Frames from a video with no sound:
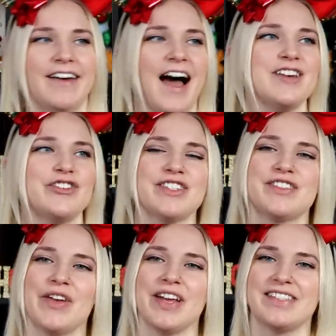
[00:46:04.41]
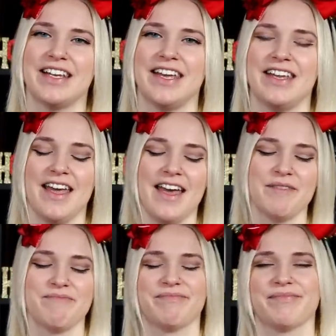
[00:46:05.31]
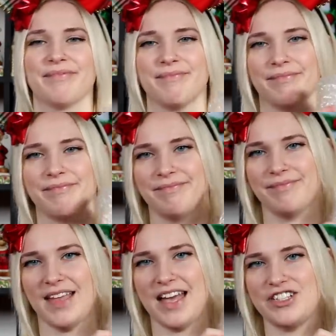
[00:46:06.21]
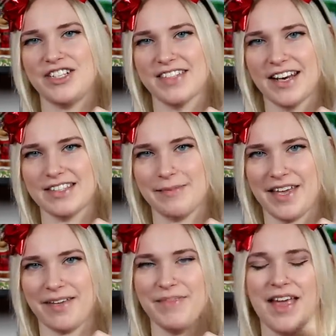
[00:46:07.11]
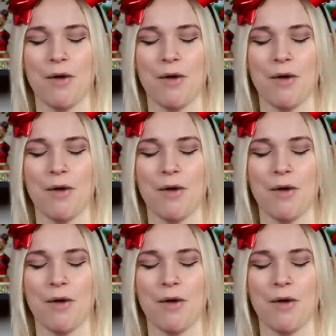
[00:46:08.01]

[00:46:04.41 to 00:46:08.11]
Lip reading: I just thought I didn't. And she said it to me,